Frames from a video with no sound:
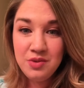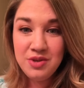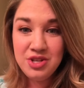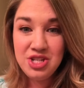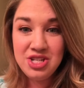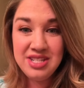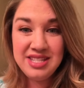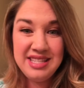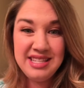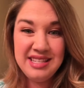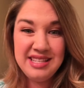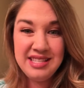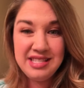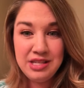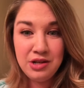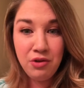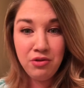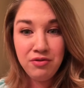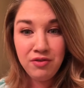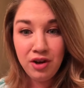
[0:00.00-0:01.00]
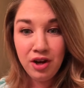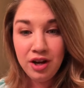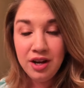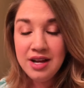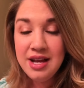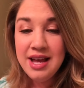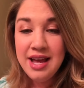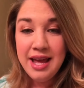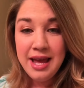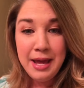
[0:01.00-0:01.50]
which is the silver
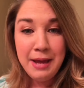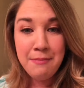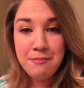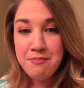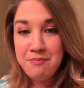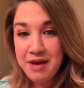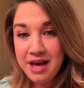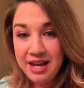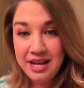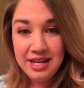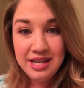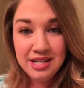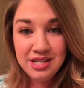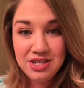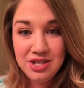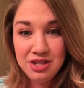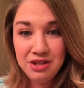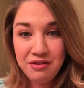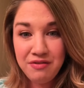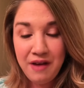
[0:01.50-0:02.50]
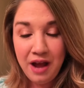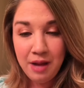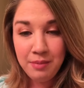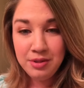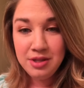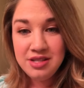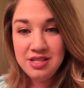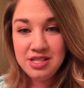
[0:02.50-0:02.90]
embedded into the fiber.